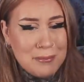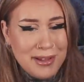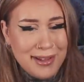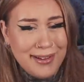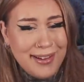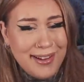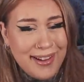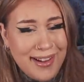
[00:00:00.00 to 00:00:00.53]

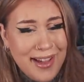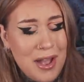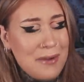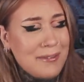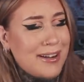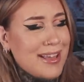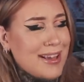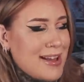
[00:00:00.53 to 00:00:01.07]

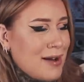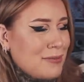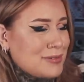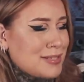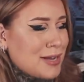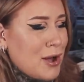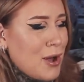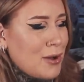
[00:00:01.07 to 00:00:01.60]
when it comes
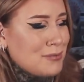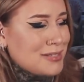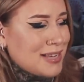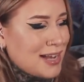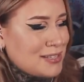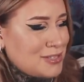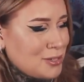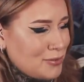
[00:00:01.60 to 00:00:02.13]
to home
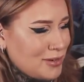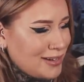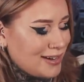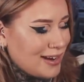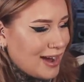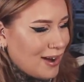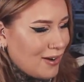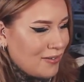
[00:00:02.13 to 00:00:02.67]
tattooing
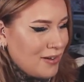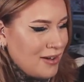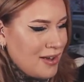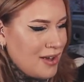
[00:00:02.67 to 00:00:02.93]
now.